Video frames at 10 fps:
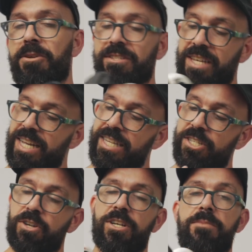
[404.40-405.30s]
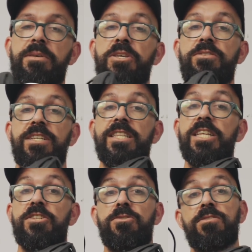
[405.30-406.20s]
I'm not saying that you're going to be using
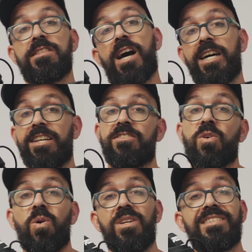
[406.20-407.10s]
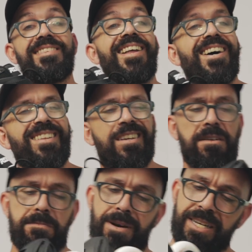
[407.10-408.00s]
these to slide, it's called a
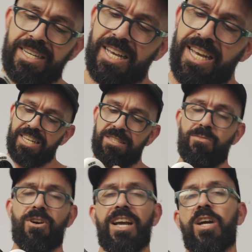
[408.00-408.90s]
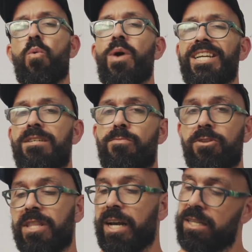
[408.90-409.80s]
slider, but it's more like a way to
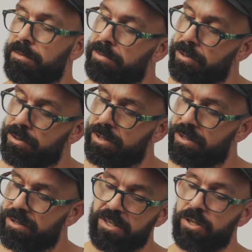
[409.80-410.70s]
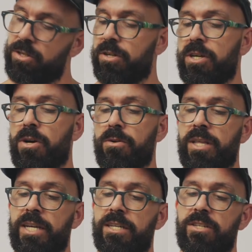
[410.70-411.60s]
protect the boot. It's good to know
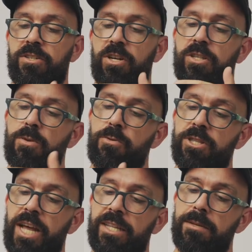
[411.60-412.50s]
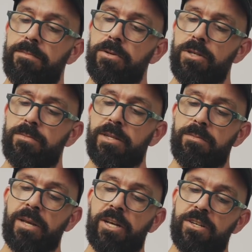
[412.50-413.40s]
that it's going to protect the boot,
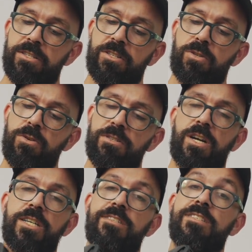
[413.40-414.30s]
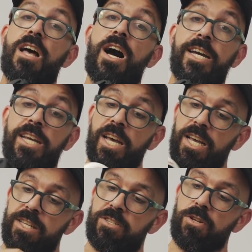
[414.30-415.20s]
but because the screws are inside,
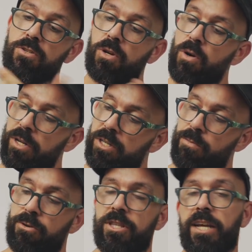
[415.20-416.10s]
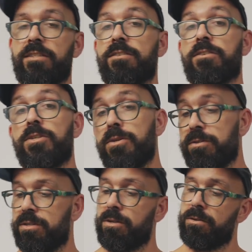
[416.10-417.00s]
it's also going to protect the
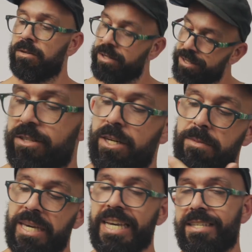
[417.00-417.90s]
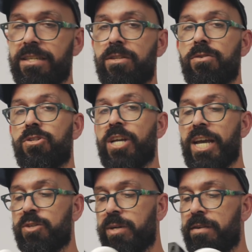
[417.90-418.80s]
screws, so it's going to be easy to
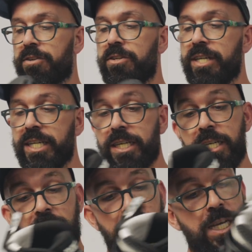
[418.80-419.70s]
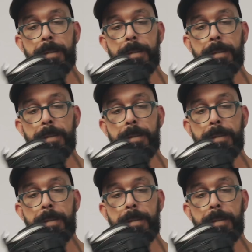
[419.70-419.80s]
change whenever you need it.